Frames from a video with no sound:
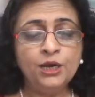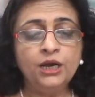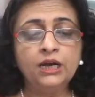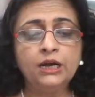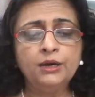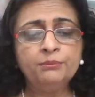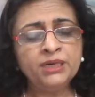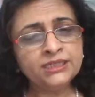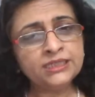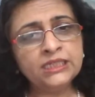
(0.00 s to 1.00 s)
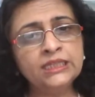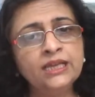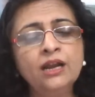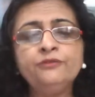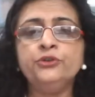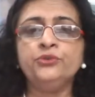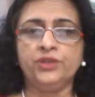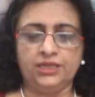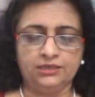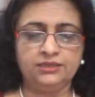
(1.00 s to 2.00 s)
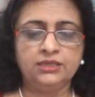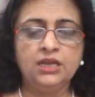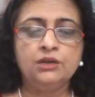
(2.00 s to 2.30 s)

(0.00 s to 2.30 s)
But still, there are few things